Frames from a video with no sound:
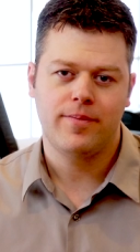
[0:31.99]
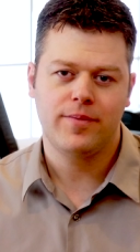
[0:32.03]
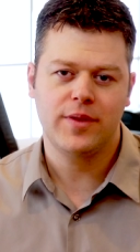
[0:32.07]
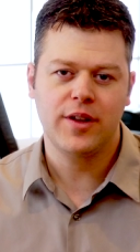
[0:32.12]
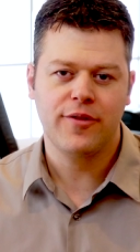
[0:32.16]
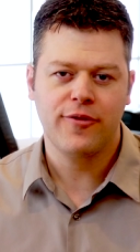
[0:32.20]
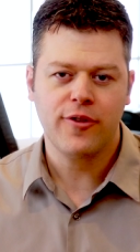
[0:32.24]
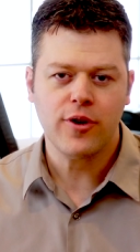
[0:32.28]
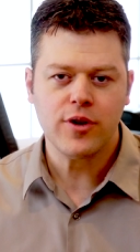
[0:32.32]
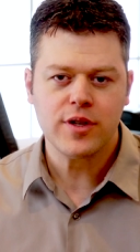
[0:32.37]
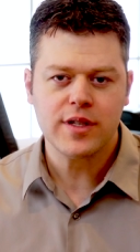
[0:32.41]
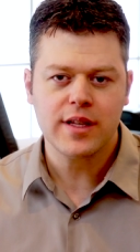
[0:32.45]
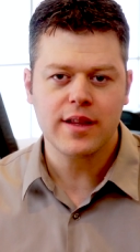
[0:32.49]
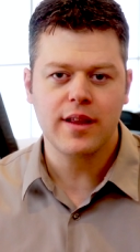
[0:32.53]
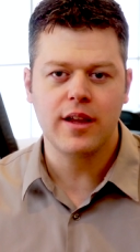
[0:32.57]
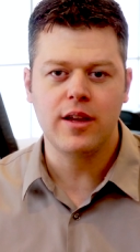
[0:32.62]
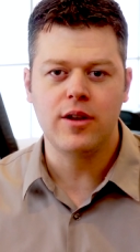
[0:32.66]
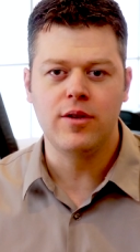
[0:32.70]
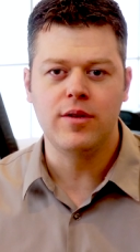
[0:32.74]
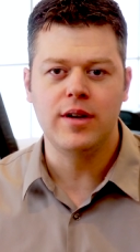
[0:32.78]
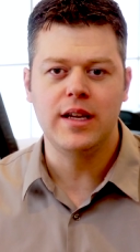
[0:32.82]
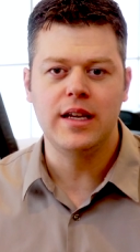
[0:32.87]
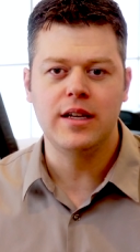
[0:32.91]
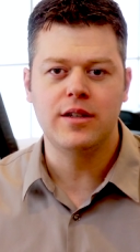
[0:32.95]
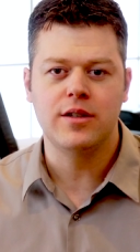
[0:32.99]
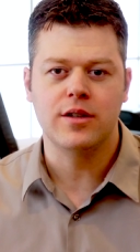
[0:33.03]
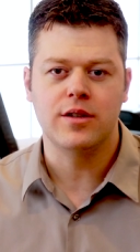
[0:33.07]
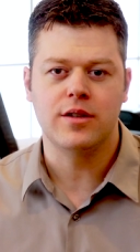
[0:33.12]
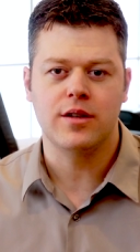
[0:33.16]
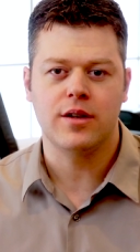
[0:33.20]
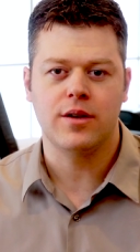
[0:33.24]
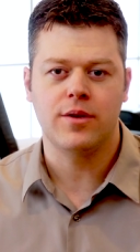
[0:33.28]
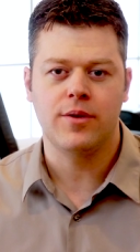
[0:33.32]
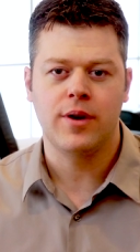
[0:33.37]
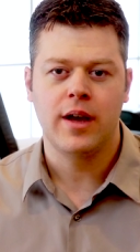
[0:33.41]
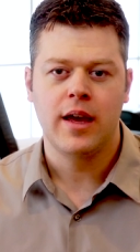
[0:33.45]
The first thing that you need to
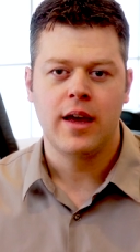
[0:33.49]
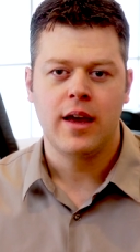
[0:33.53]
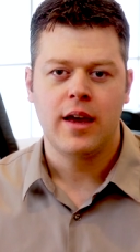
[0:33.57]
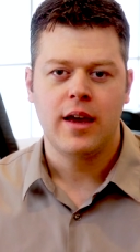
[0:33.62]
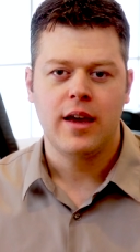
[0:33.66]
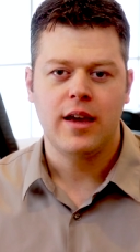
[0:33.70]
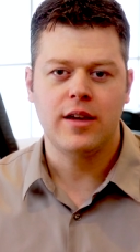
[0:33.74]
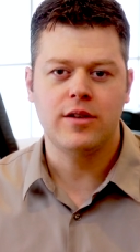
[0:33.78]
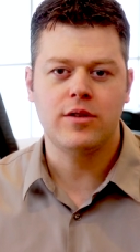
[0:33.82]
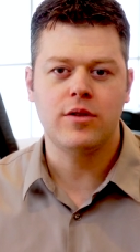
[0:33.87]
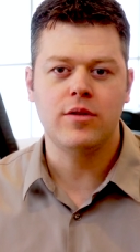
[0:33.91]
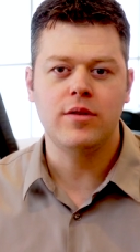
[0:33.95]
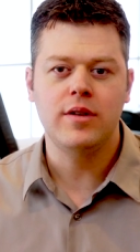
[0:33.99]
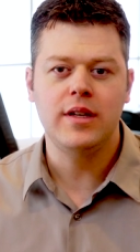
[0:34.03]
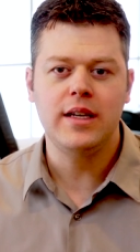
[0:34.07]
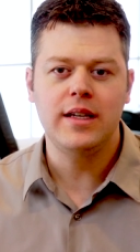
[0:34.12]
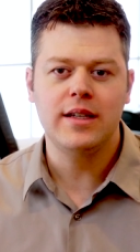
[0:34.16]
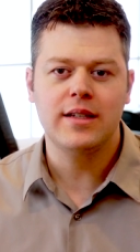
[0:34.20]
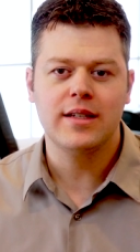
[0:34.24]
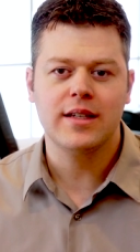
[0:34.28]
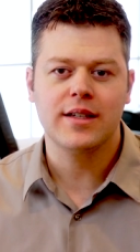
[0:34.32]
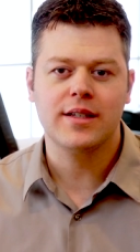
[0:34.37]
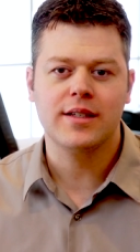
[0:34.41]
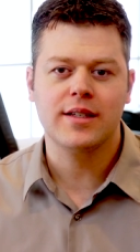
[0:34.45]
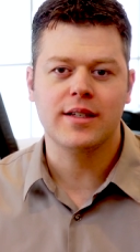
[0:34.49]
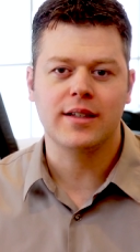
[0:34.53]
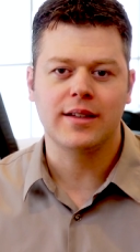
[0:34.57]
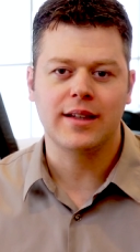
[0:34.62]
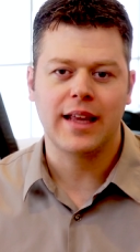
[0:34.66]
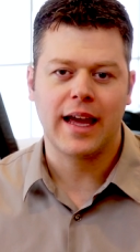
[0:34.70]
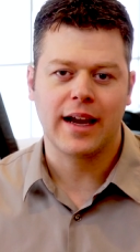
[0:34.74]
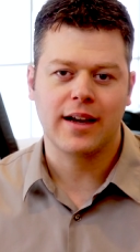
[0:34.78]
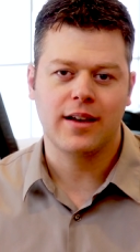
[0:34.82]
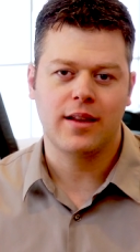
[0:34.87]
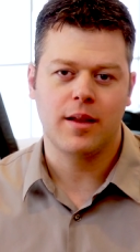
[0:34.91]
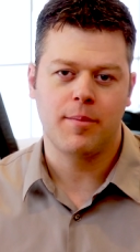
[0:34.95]
do is you need to
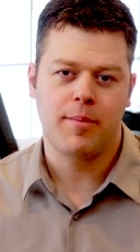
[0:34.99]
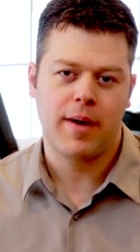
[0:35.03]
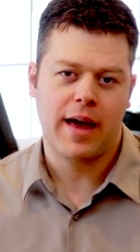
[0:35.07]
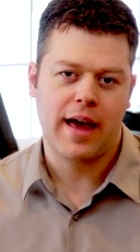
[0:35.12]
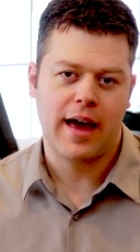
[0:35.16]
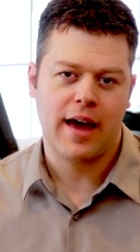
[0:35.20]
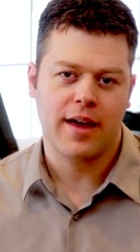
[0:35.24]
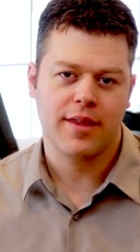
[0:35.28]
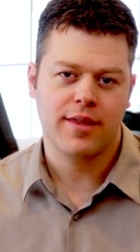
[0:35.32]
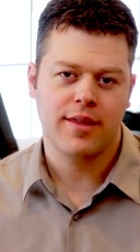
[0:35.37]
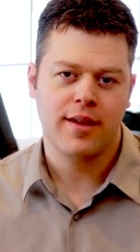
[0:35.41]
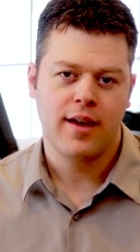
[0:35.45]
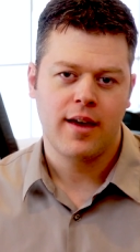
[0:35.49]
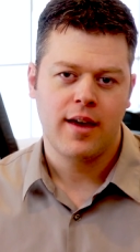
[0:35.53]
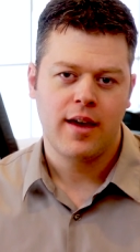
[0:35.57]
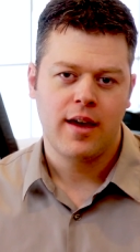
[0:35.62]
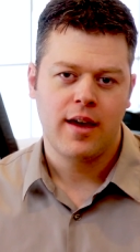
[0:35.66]
select the path.